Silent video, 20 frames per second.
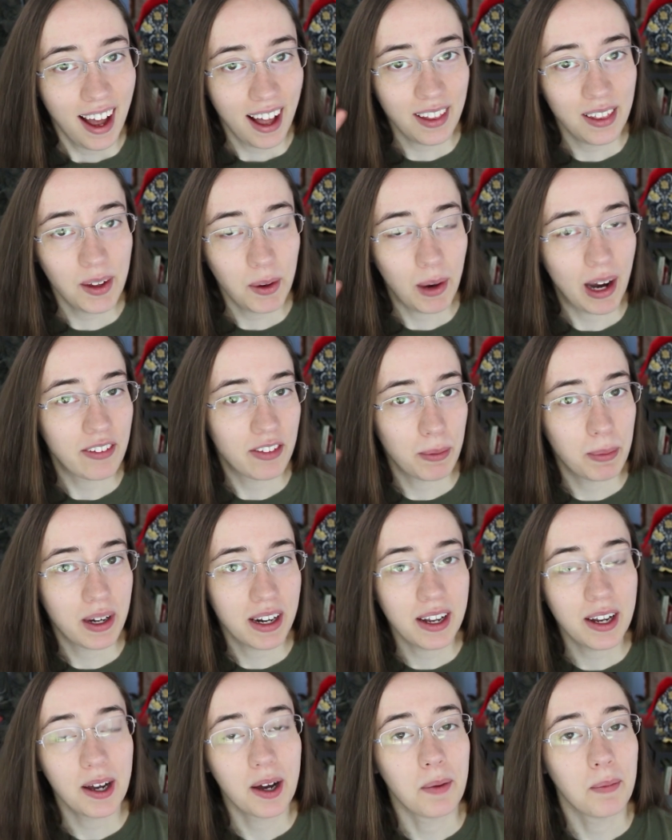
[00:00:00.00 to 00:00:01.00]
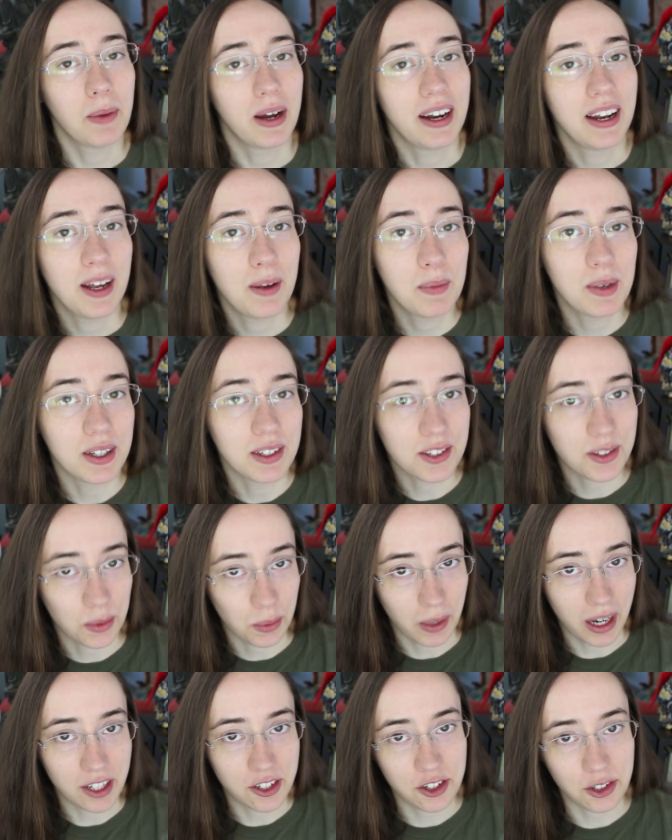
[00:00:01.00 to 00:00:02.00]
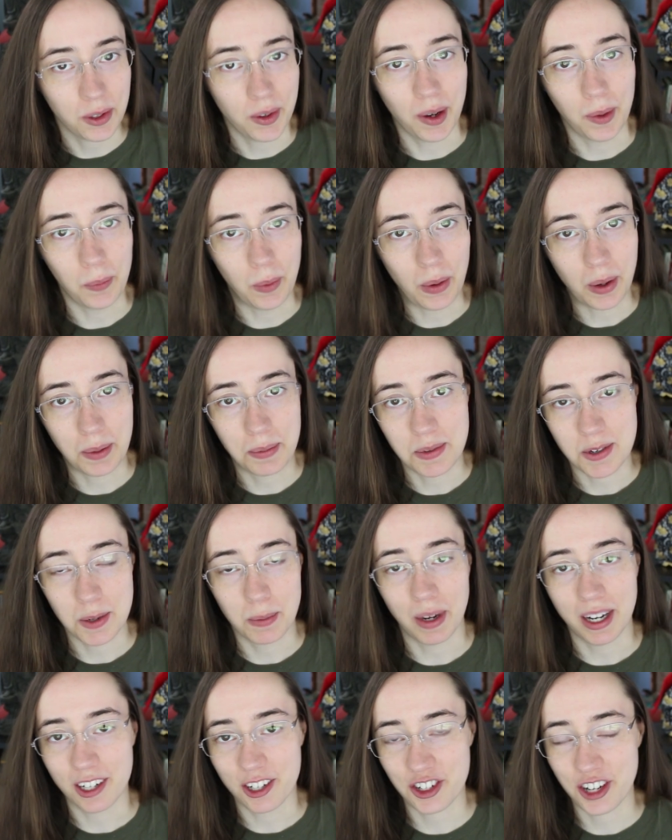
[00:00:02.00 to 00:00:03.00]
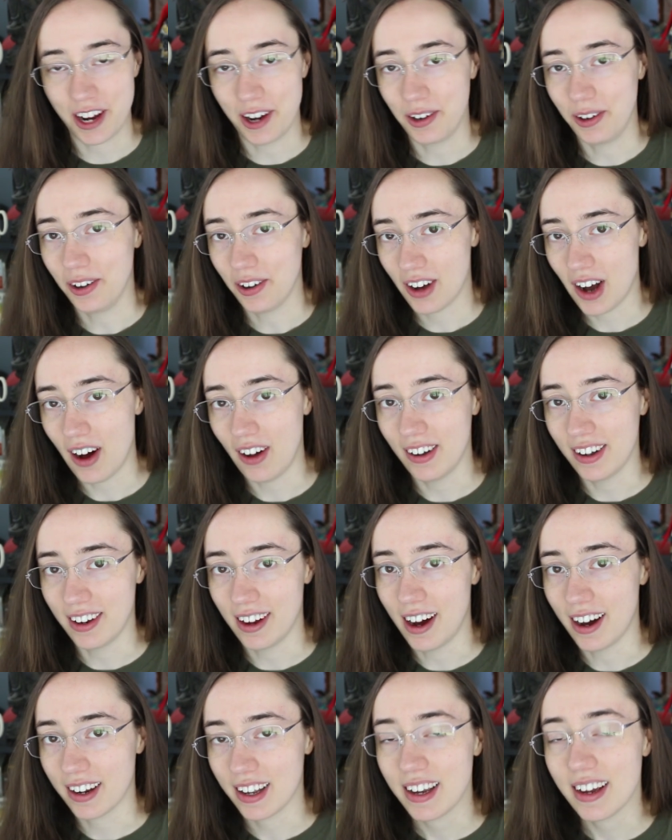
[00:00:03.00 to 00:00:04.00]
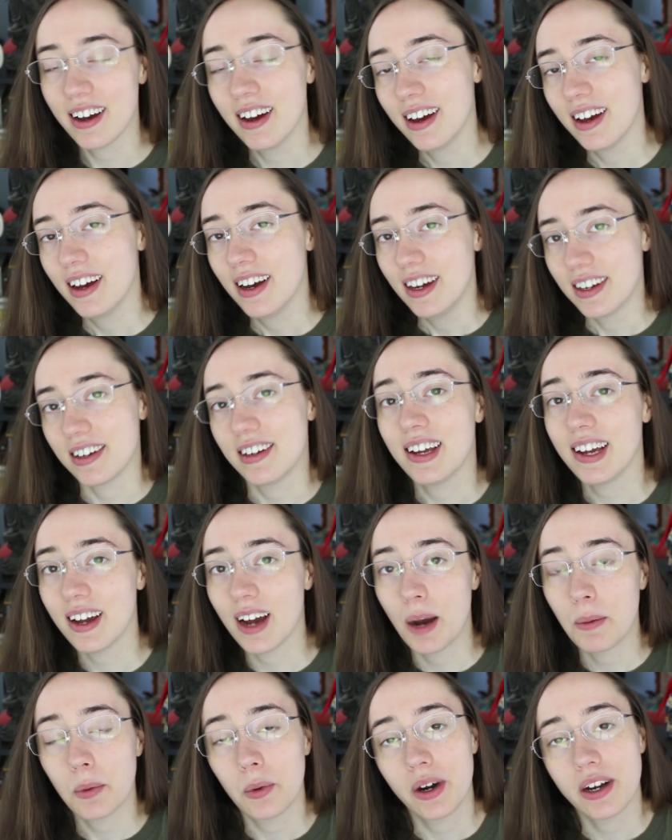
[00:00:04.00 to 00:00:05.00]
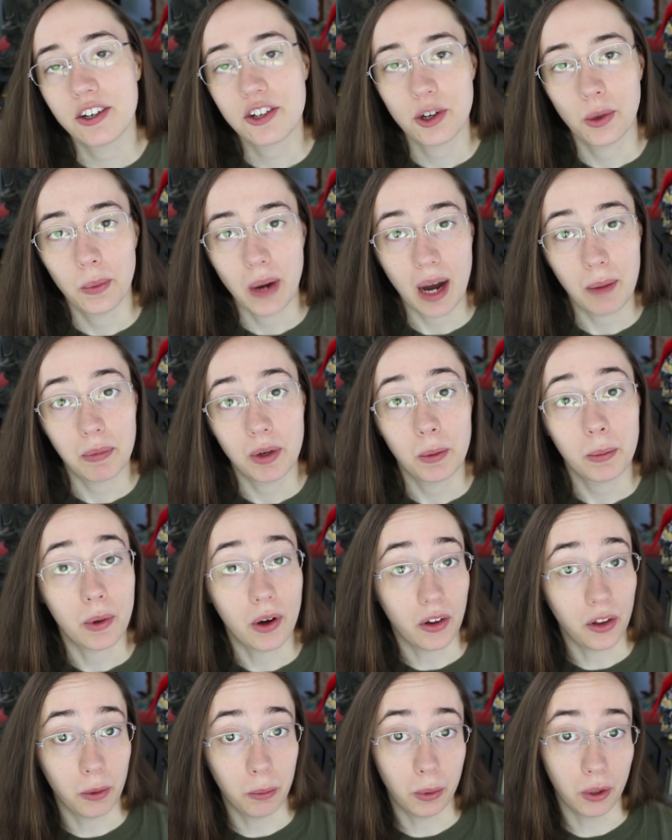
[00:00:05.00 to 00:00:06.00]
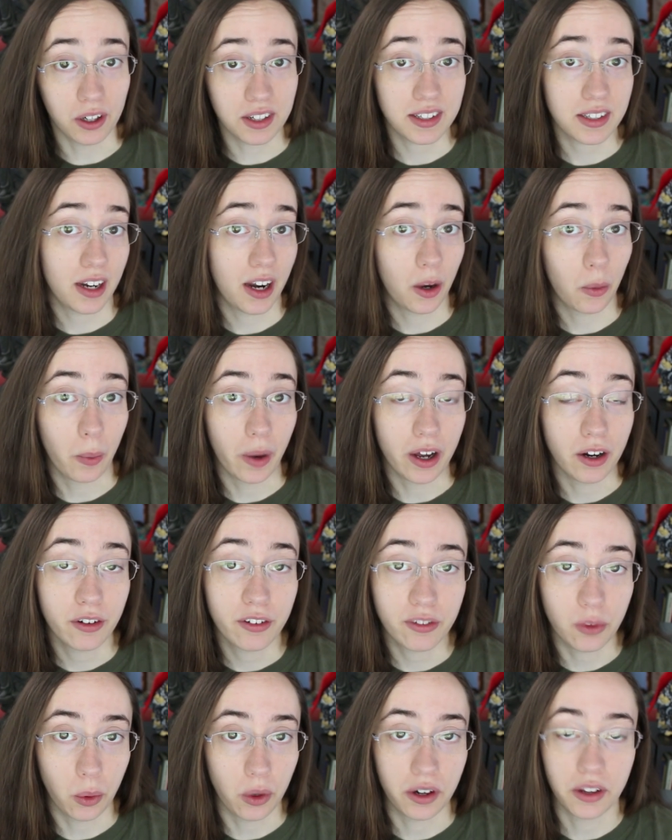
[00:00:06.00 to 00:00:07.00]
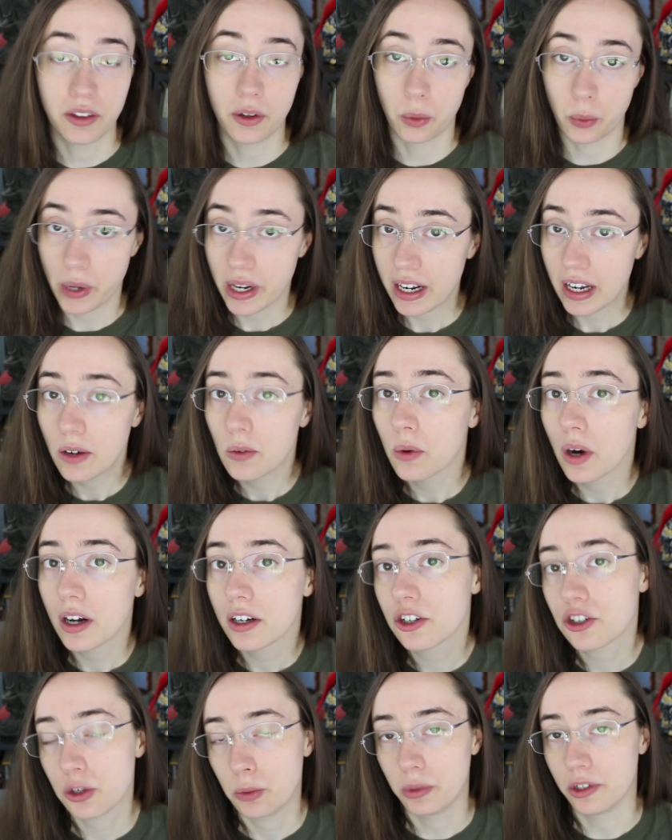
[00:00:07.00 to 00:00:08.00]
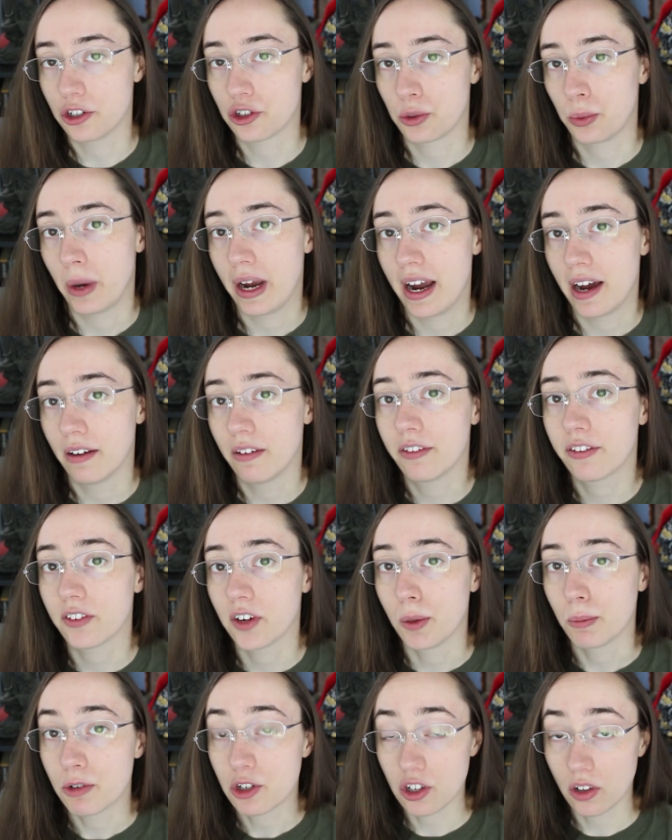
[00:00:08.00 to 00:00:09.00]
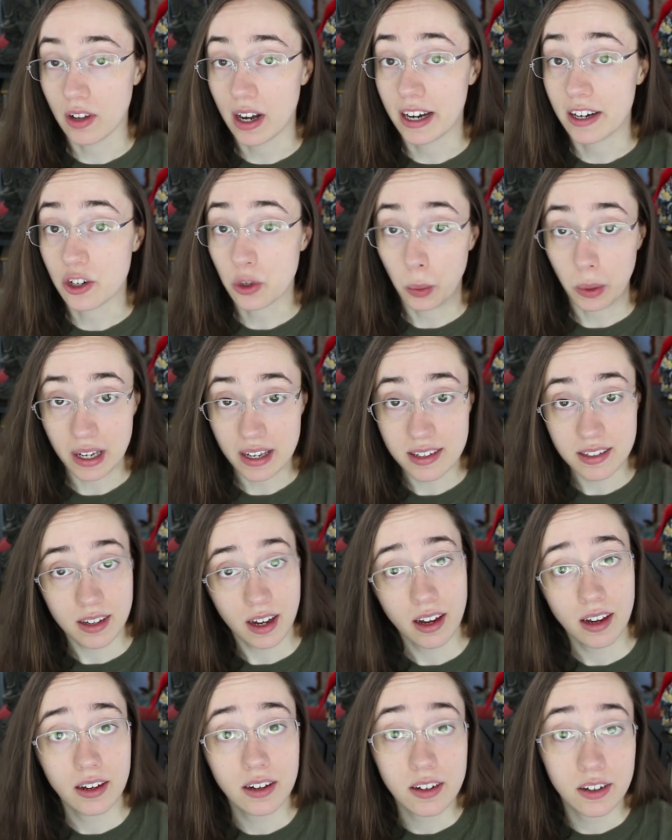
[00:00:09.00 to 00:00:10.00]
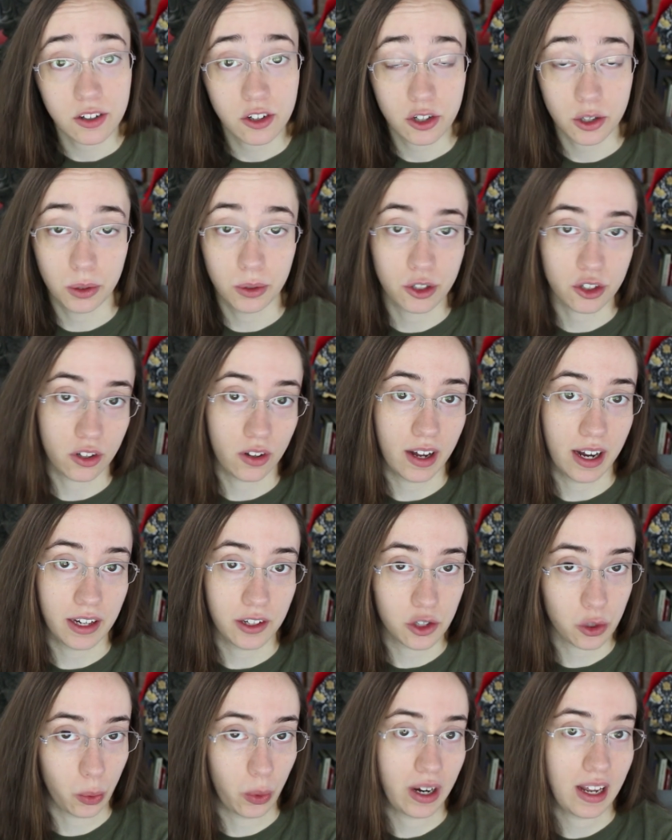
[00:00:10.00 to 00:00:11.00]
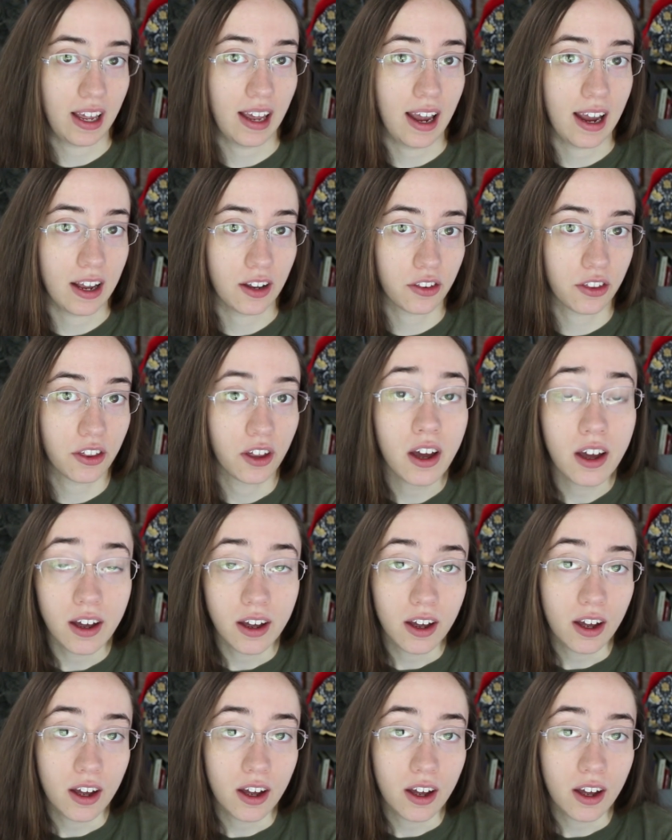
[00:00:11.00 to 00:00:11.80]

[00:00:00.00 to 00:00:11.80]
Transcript: Hello everybody, my name is Rachel and welcome to my channel, KalaNadi. Today I'm going to wrap up all the books that I read for the Reading Rush, which ran from July 22nd to July 28th.